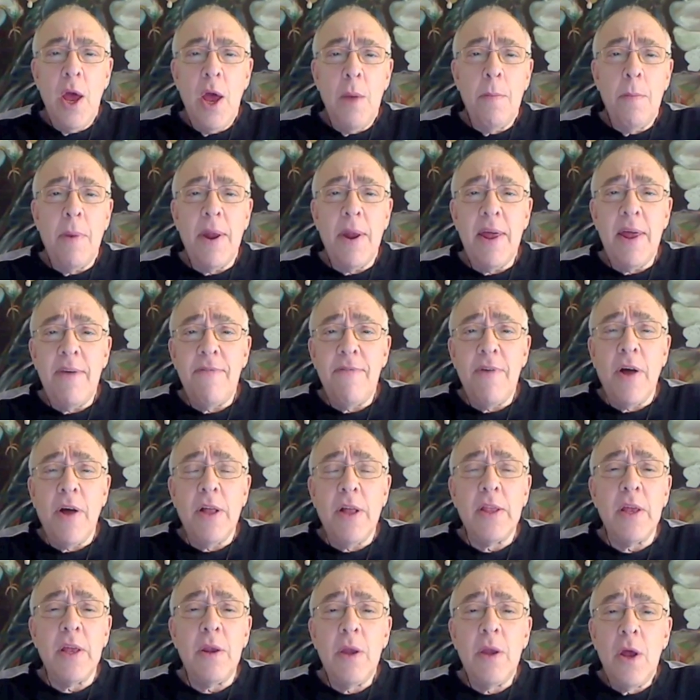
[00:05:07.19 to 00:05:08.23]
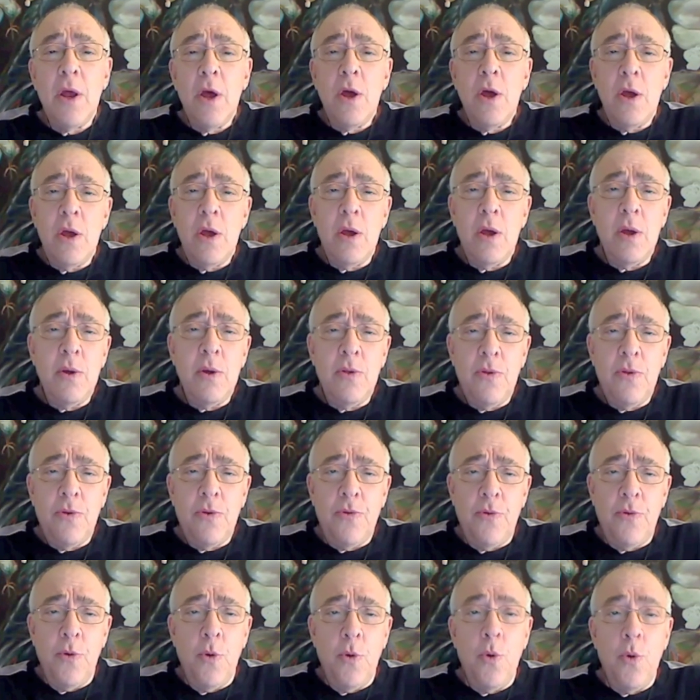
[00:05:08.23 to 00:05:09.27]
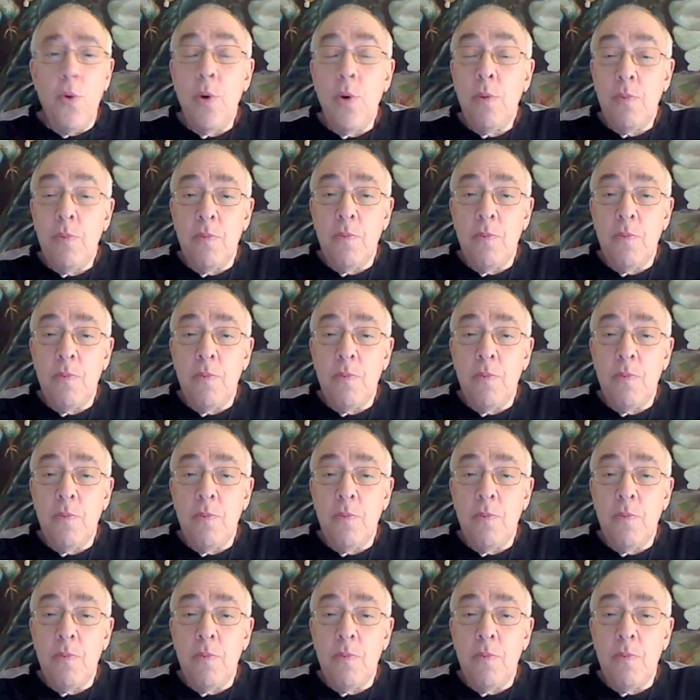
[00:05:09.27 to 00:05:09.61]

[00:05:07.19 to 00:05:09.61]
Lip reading: but he felt that through